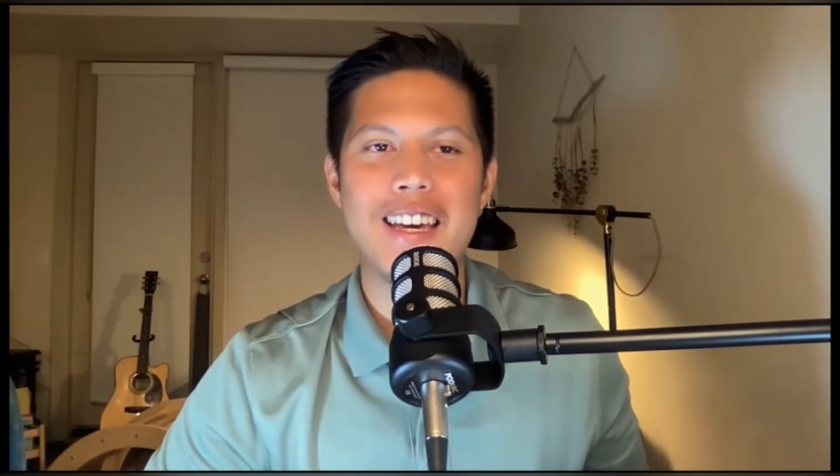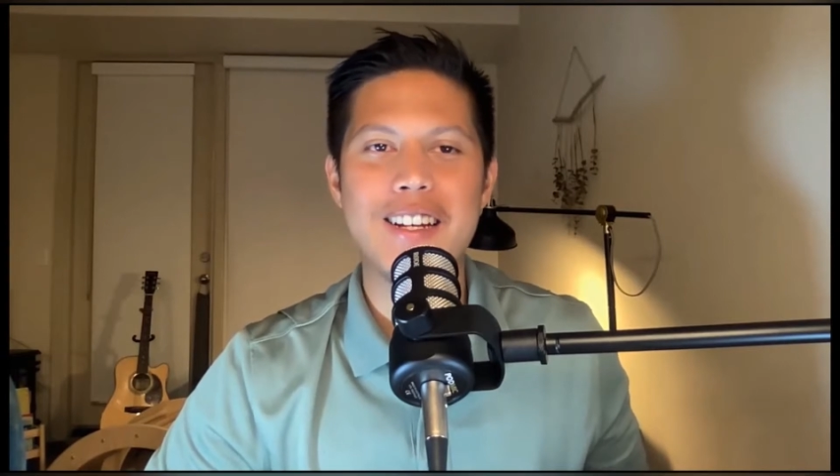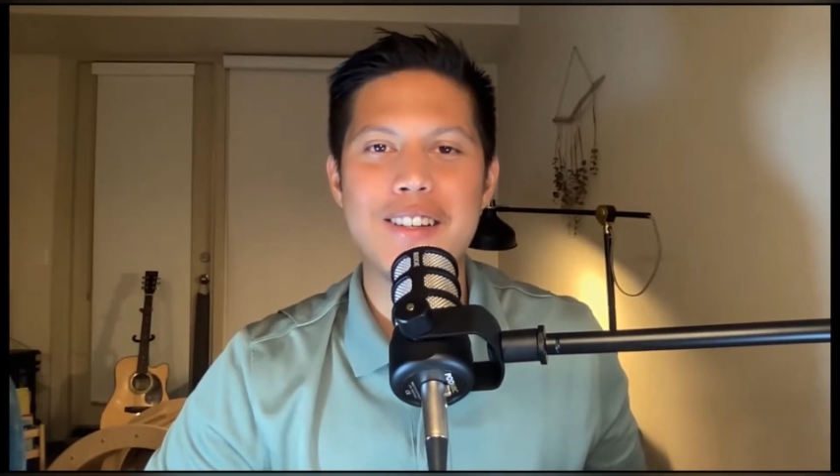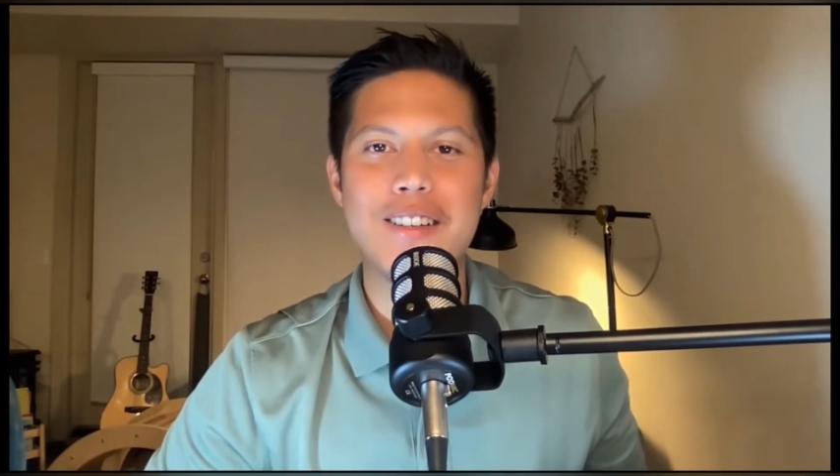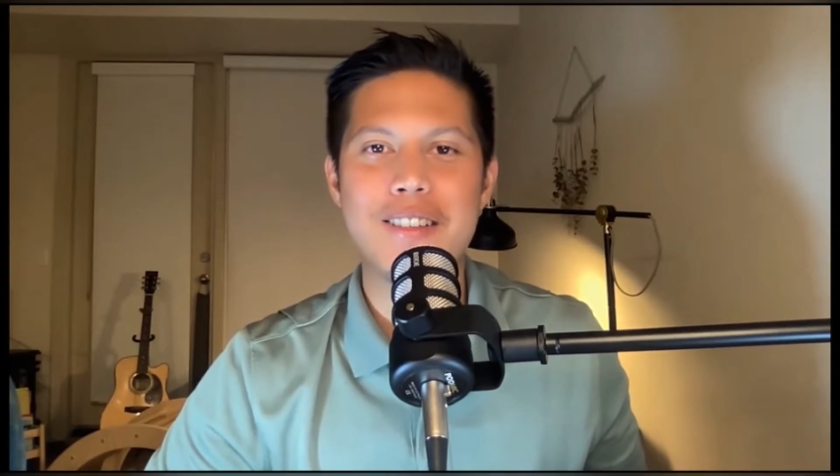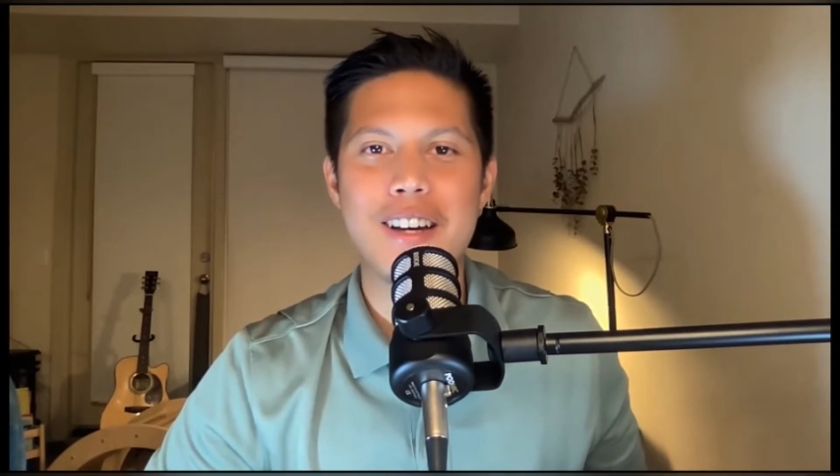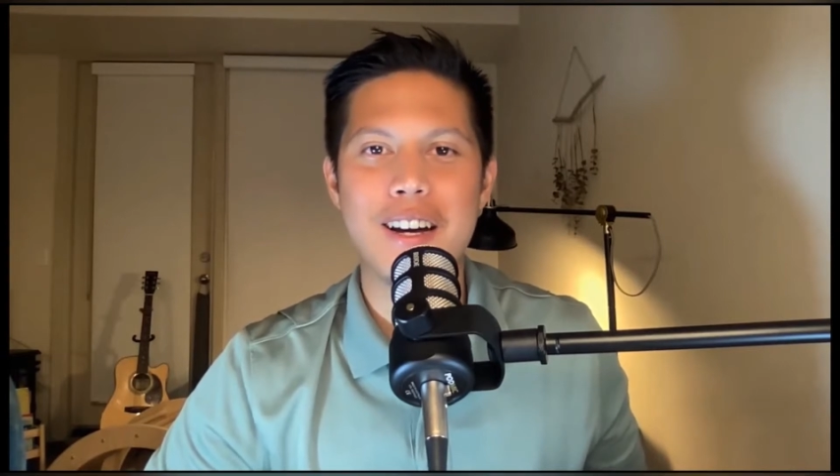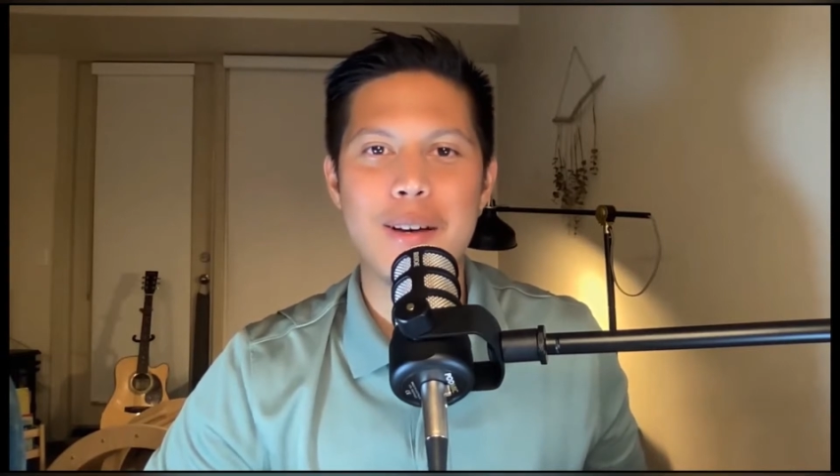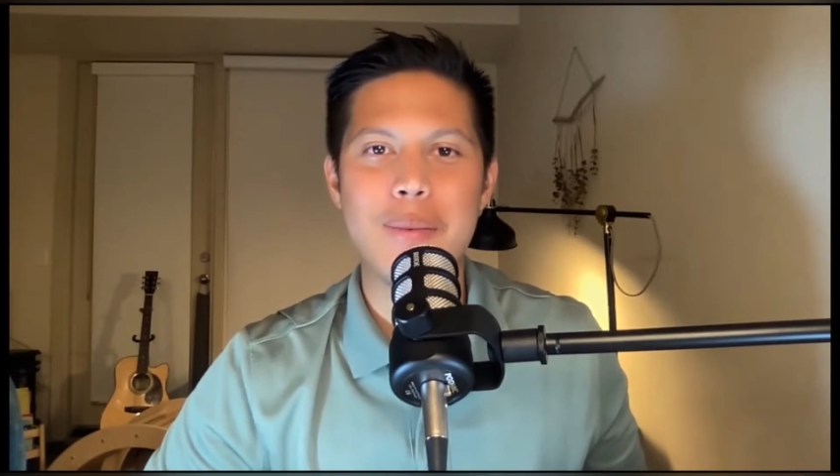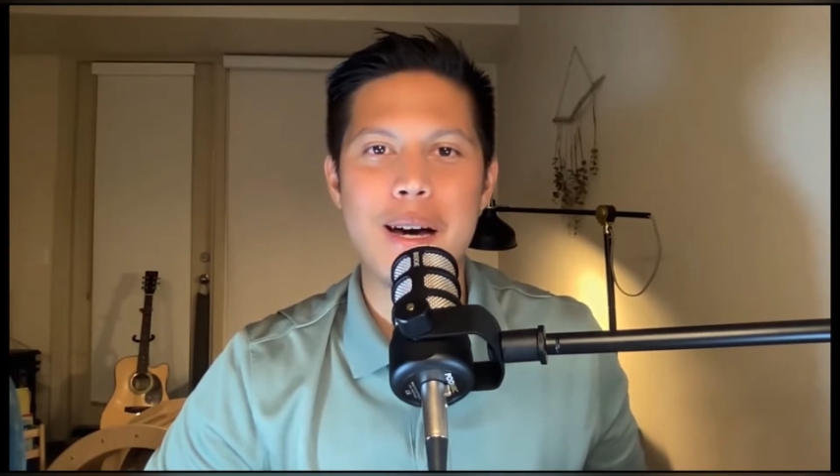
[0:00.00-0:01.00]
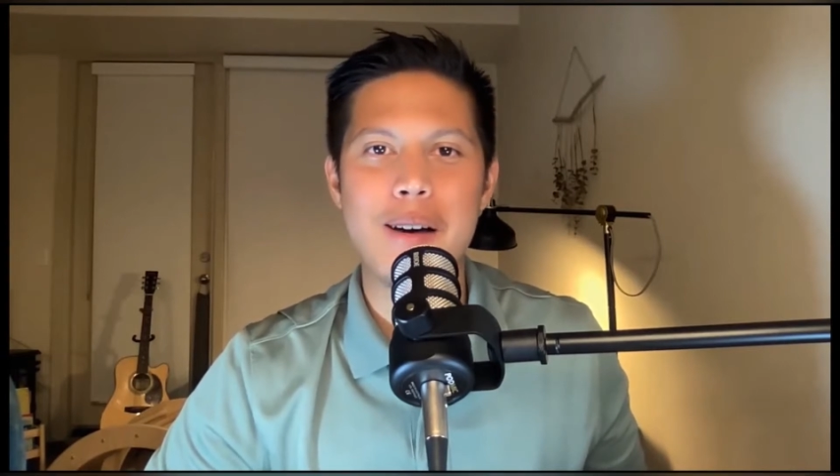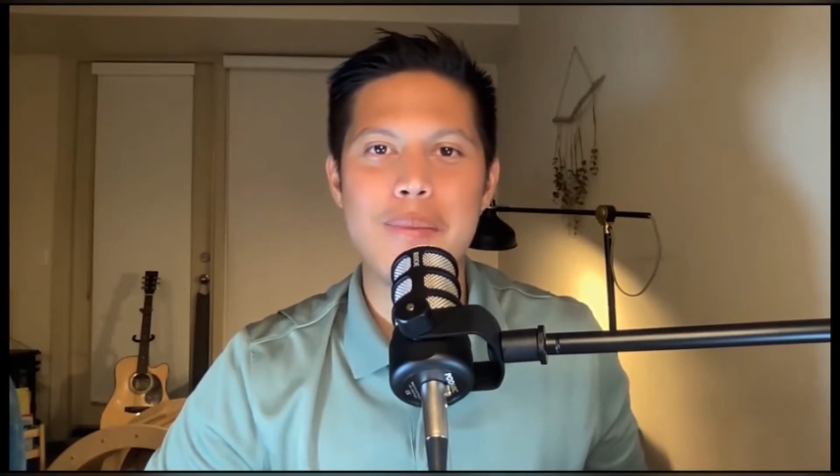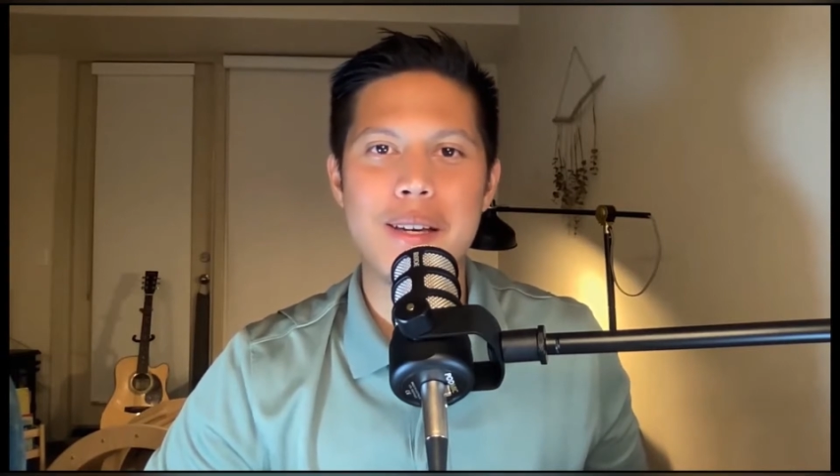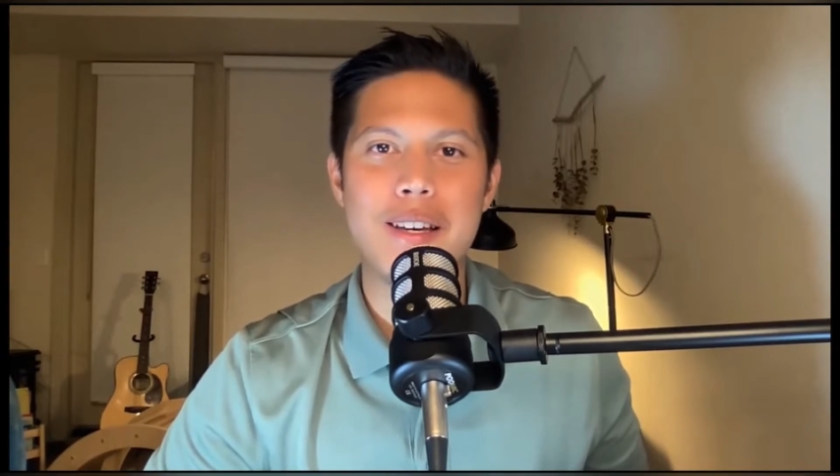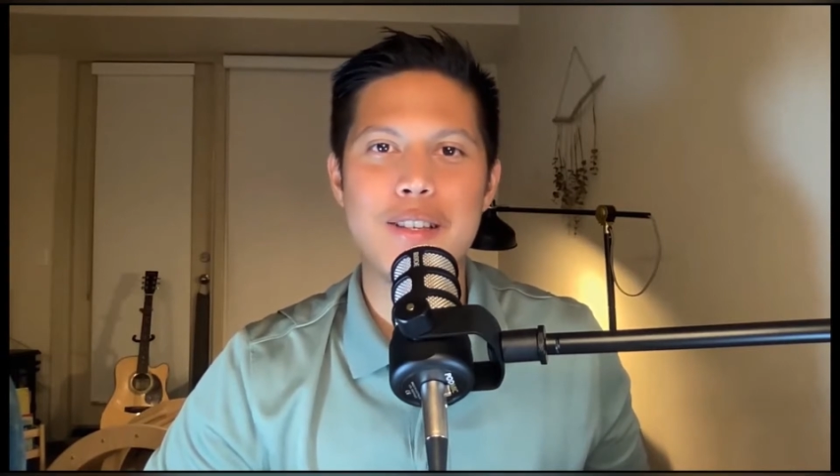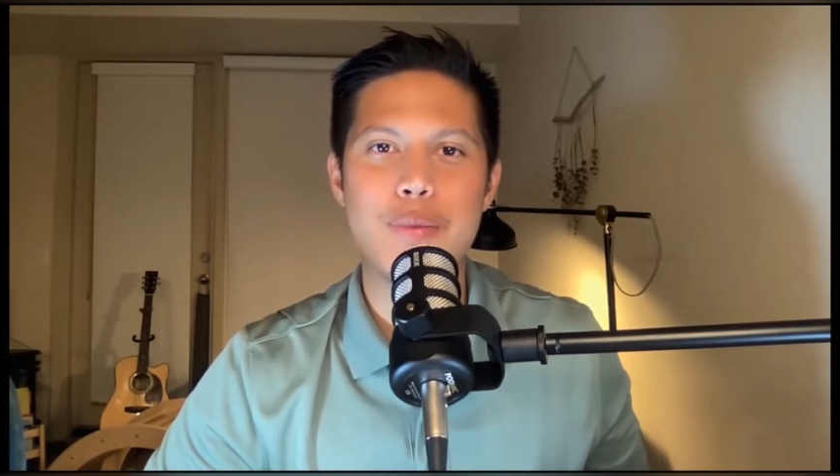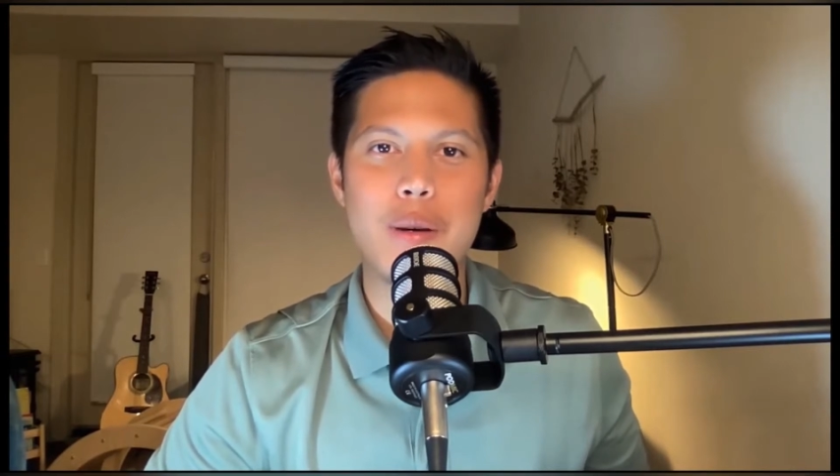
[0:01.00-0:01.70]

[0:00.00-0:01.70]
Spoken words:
issue to talk about because